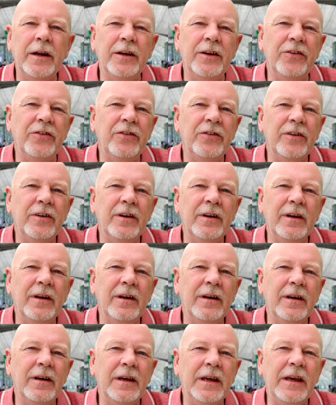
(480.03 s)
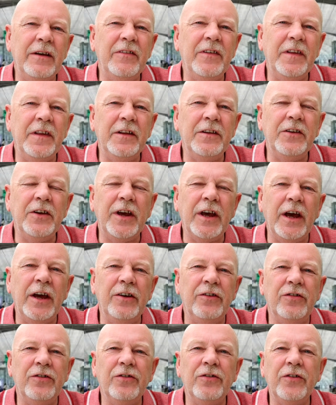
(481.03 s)
is giving the
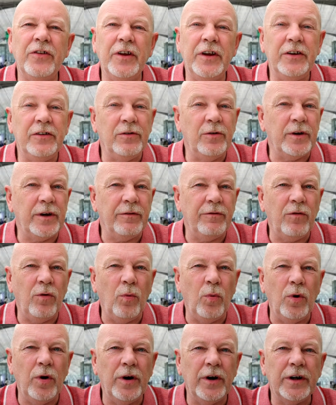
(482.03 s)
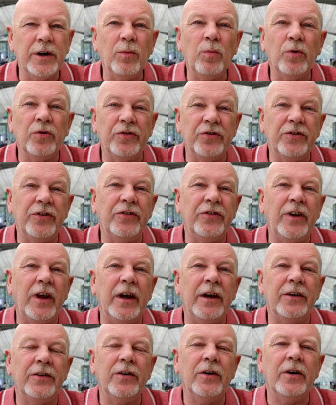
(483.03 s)
indications that he's looking for work and wants to stay in